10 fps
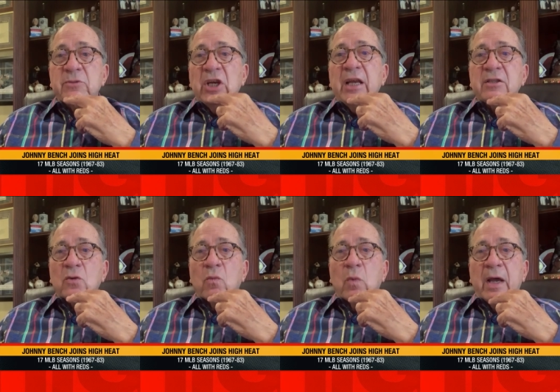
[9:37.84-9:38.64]
changed
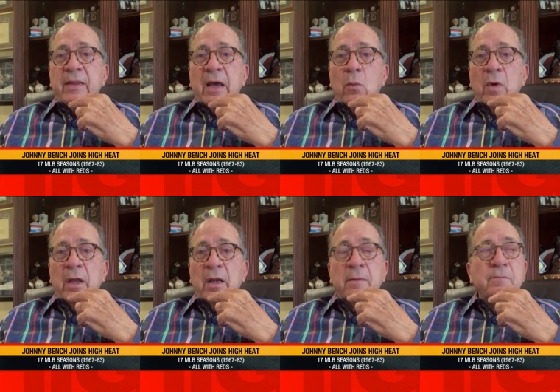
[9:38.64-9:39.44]
the way that
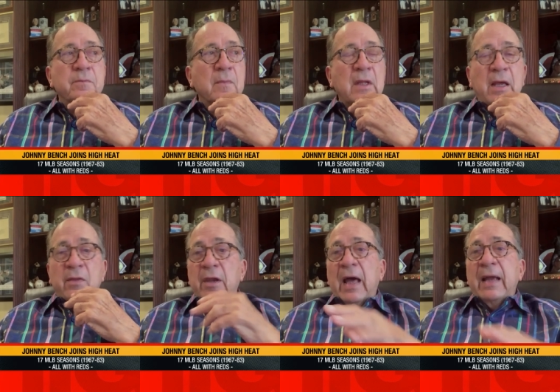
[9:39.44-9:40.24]
went.
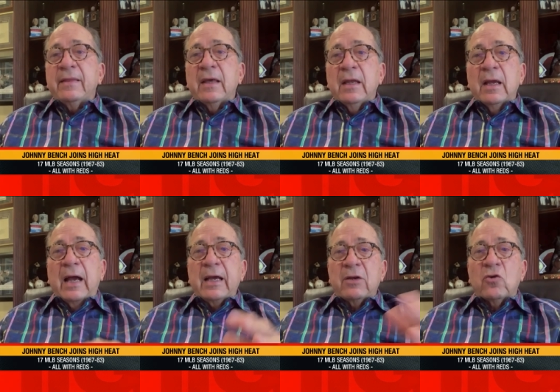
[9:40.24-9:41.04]
In the ninth inning,
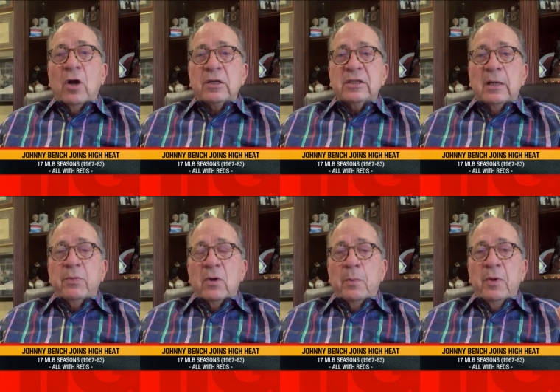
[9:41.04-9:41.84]
I got crossed
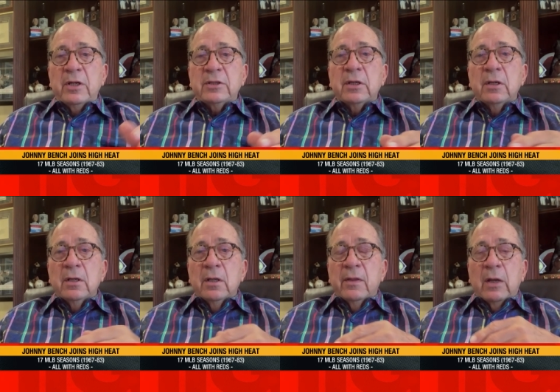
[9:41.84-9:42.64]
up on a pitch
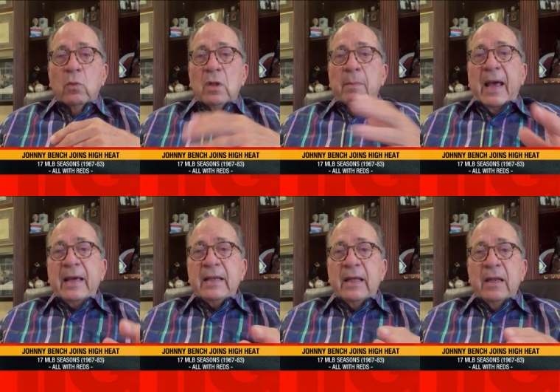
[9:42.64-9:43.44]
that Will
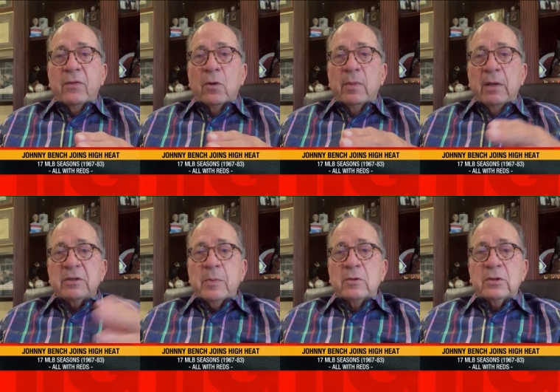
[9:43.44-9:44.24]
McEnaney threw me. He
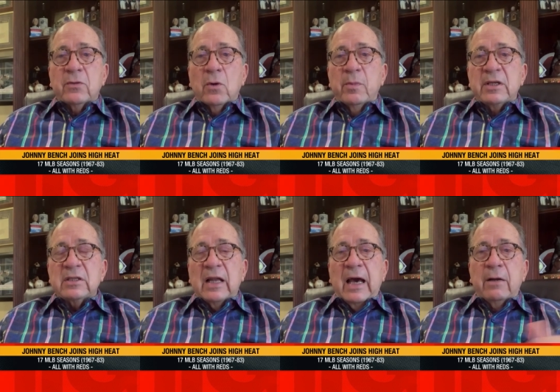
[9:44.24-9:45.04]
was supposed to throw me a
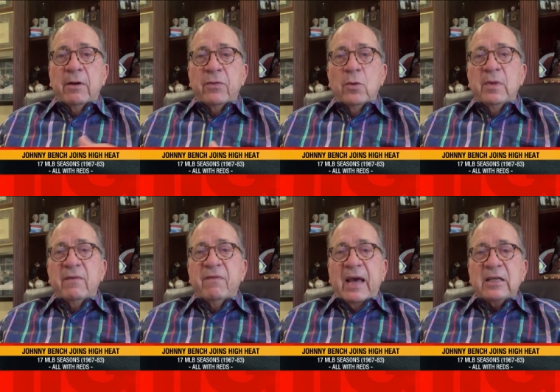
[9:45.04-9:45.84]
slider. He threw me
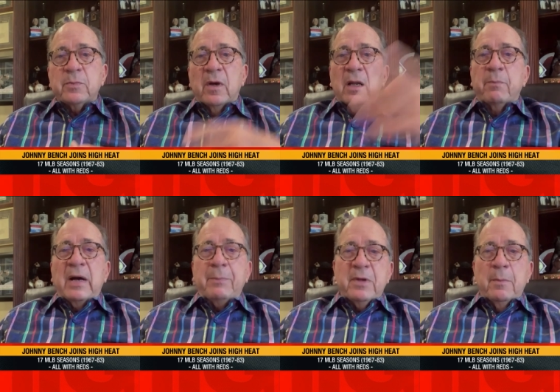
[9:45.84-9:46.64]
a fastball. It
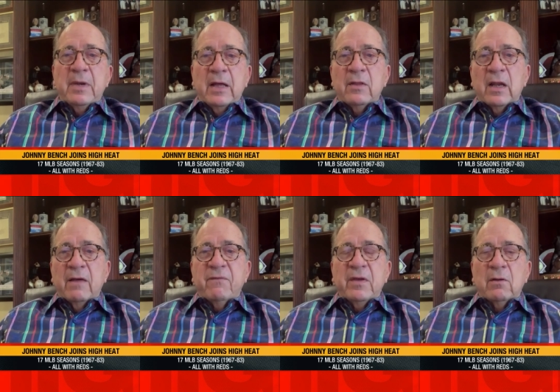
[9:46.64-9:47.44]
popped up down the
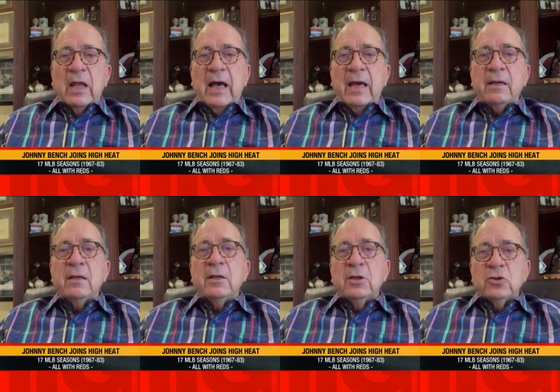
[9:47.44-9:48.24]
left field line.
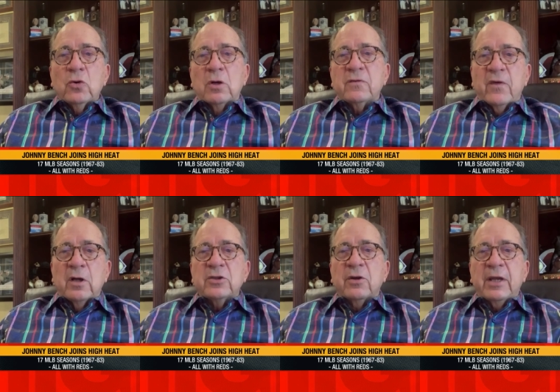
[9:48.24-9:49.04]
George
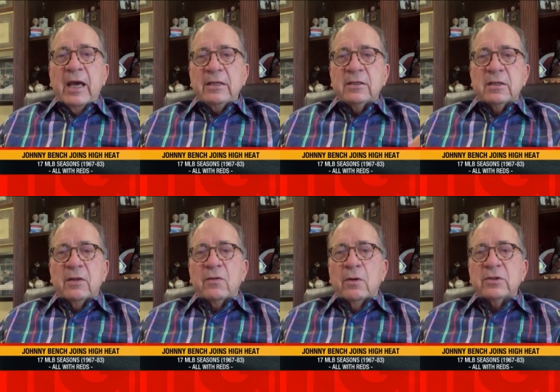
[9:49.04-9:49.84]
Foster catches
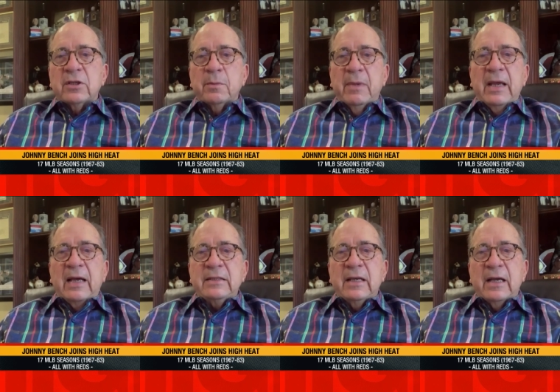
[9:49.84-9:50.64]
it, throws it to me.
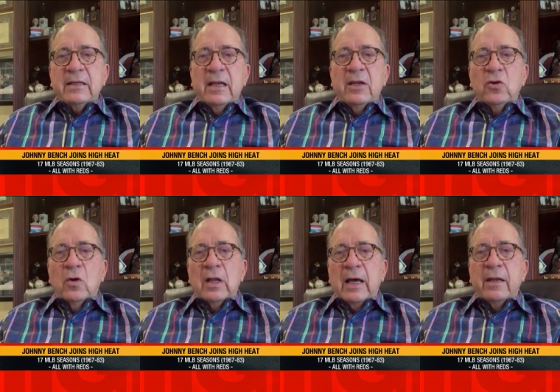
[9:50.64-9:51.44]
I tag Denny
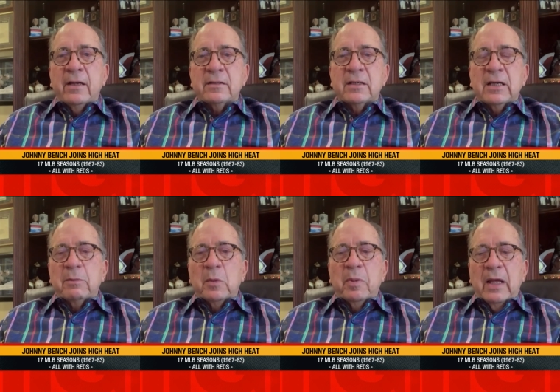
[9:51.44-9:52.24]
Doyle out, and it's a
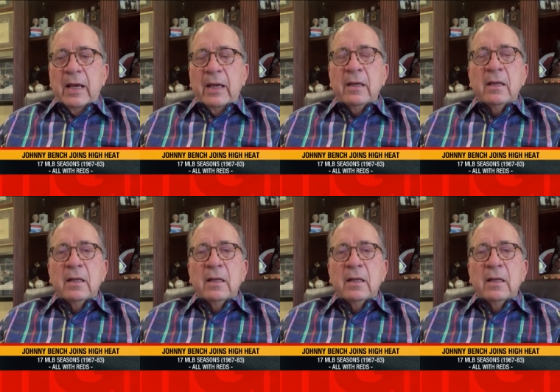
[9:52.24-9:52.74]
double play.